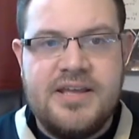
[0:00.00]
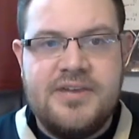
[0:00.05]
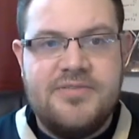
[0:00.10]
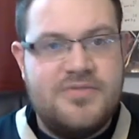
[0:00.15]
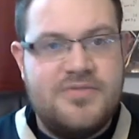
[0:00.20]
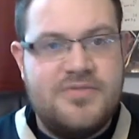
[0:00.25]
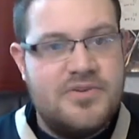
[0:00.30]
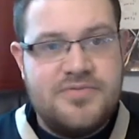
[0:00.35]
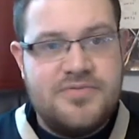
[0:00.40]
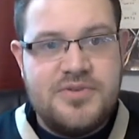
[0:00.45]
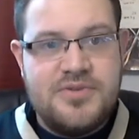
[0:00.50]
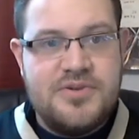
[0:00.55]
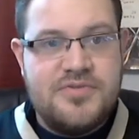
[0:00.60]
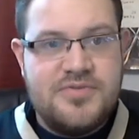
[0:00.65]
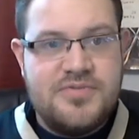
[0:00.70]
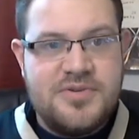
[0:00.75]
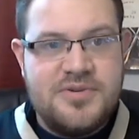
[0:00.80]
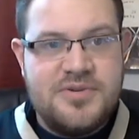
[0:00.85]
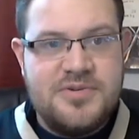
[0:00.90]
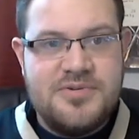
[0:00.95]

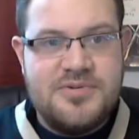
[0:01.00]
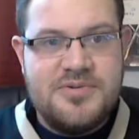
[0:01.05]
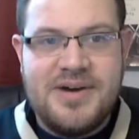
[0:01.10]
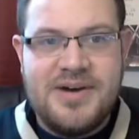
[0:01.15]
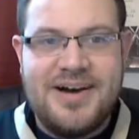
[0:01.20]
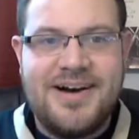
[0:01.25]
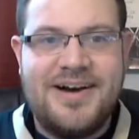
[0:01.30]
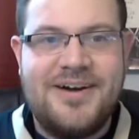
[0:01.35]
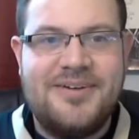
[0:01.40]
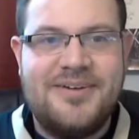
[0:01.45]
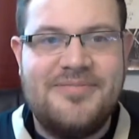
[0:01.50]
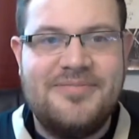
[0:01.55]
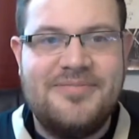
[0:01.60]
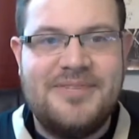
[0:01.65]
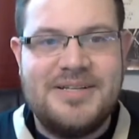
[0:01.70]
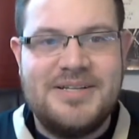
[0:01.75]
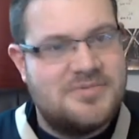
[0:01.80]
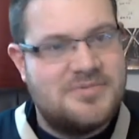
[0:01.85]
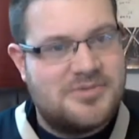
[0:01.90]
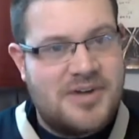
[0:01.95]
view,
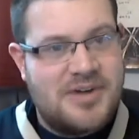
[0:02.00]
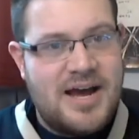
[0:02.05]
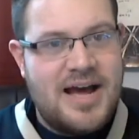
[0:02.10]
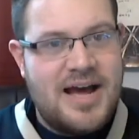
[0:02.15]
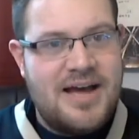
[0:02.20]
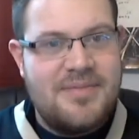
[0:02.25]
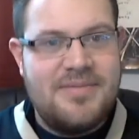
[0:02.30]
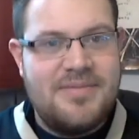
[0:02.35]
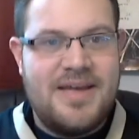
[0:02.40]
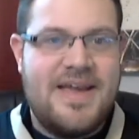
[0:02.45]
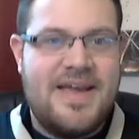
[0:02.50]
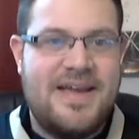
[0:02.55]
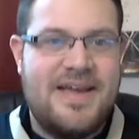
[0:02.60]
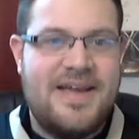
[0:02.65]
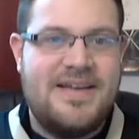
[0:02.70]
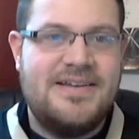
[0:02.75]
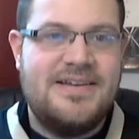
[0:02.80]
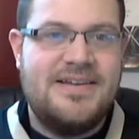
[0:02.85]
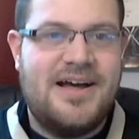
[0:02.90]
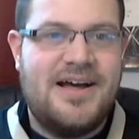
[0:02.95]
and subscribe.
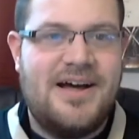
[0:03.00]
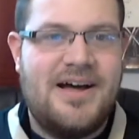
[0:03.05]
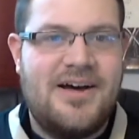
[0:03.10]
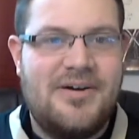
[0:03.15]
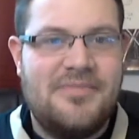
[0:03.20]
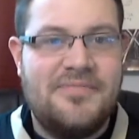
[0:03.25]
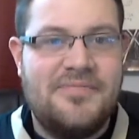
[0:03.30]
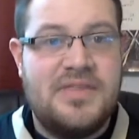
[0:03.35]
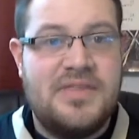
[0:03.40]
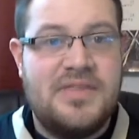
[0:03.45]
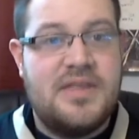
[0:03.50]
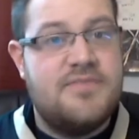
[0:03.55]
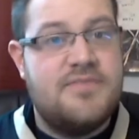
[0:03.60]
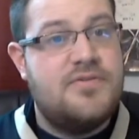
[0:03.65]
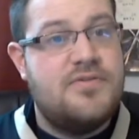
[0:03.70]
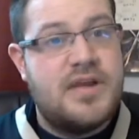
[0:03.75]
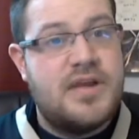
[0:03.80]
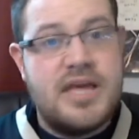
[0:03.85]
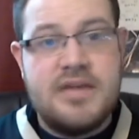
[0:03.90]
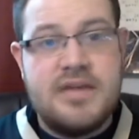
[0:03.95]
And if
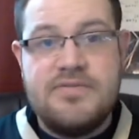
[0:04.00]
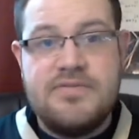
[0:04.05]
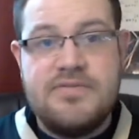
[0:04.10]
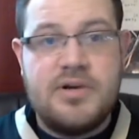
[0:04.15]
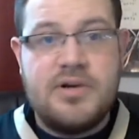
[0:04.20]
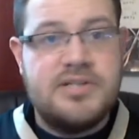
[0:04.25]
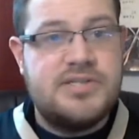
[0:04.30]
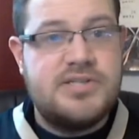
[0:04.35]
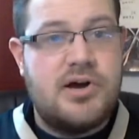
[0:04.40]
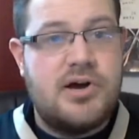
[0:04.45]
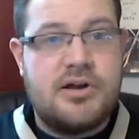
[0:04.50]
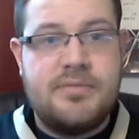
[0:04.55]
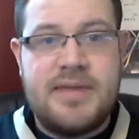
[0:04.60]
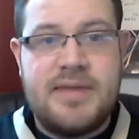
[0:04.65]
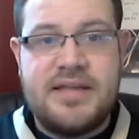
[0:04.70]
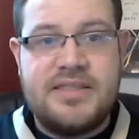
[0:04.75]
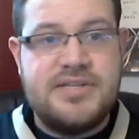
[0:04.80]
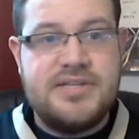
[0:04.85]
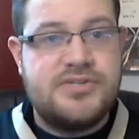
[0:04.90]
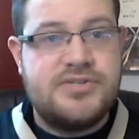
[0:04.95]
you want to talk
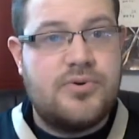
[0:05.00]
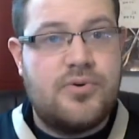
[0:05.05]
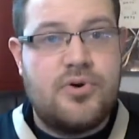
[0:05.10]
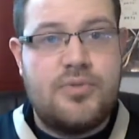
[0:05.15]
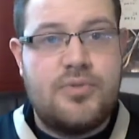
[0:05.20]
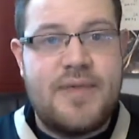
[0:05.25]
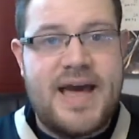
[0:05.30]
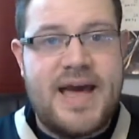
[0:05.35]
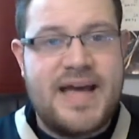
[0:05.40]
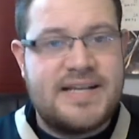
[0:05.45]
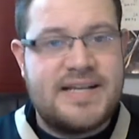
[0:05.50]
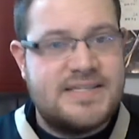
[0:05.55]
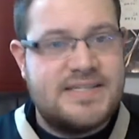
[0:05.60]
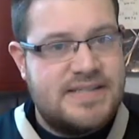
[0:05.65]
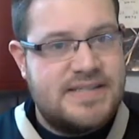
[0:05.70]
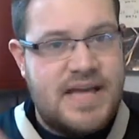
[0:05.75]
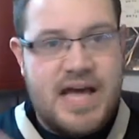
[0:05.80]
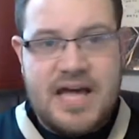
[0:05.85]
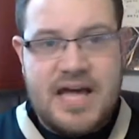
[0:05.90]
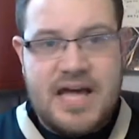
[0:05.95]
about these
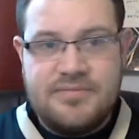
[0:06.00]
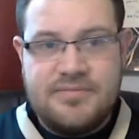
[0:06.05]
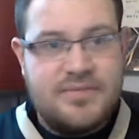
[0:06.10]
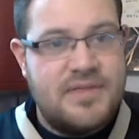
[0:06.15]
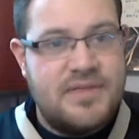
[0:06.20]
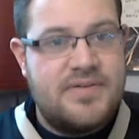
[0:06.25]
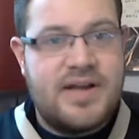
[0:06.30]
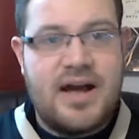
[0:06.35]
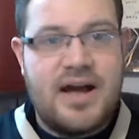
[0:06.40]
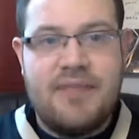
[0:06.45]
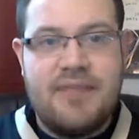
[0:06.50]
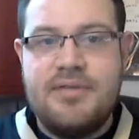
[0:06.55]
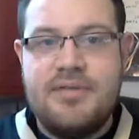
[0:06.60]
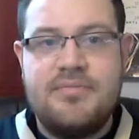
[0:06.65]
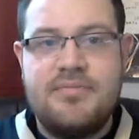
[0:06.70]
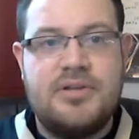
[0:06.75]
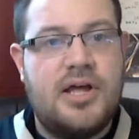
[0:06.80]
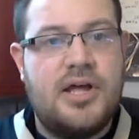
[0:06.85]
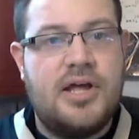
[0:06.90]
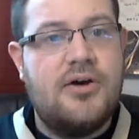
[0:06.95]
quarterbacks, leave a comment
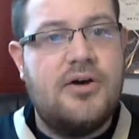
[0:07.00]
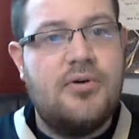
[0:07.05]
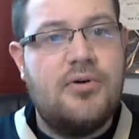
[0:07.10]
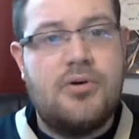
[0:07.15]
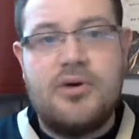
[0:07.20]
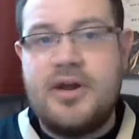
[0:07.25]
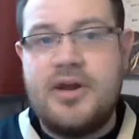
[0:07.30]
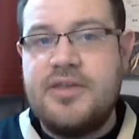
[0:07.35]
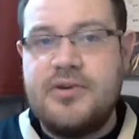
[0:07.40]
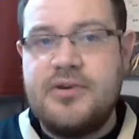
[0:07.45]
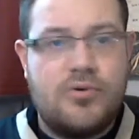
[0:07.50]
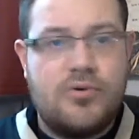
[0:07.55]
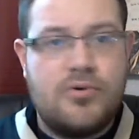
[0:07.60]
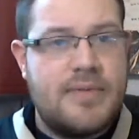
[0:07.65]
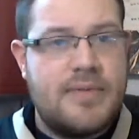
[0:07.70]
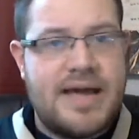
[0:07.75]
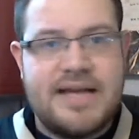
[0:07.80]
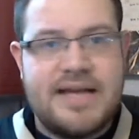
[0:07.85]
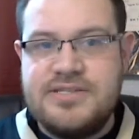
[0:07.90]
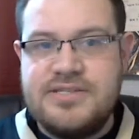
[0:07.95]
below, or other
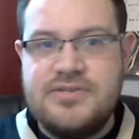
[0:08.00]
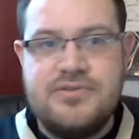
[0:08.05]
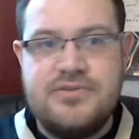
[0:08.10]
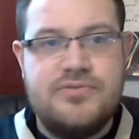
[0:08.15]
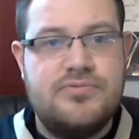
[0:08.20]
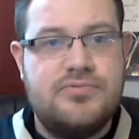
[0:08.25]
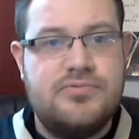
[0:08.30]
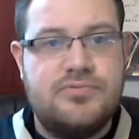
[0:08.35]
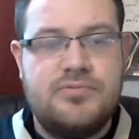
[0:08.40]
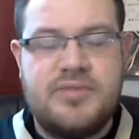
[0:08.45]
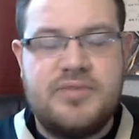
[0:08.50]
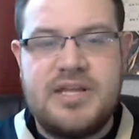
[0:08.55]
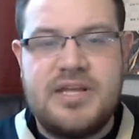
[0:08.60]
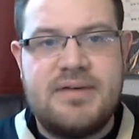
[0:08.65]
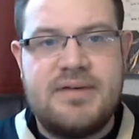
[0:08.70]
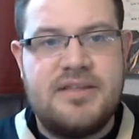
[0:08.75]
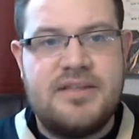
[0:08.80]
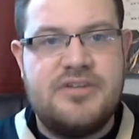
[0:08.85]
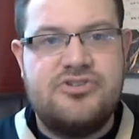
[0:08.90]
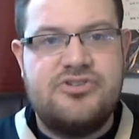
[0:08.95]
quarterbacks you were
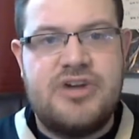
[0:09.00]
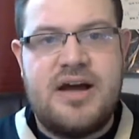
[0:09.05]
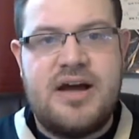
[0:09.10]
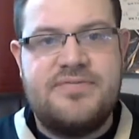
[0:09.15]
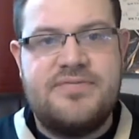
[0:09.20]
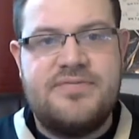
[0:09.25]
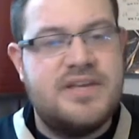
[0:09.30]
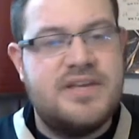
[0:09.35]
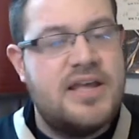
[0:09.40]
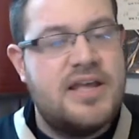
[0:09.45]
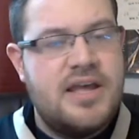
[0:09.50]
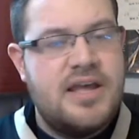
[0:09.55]
thinking about in the draft.